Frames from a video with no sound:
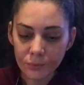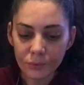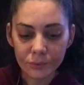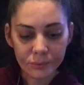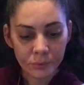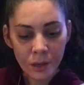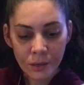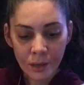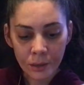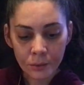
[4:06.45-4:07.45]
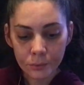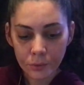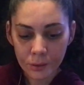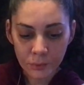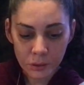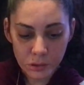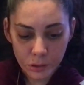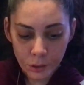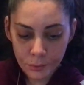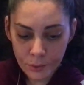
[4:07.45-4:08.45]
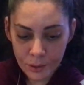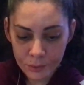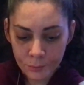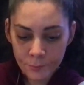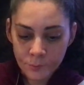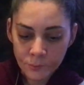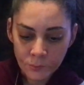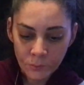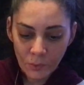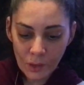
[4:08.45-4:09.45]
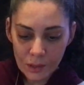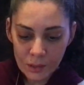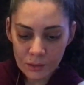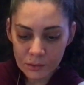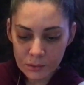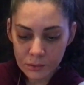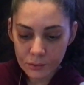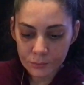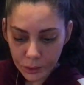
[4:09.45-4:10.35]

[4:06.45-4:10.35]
For right now, what I want to start with is,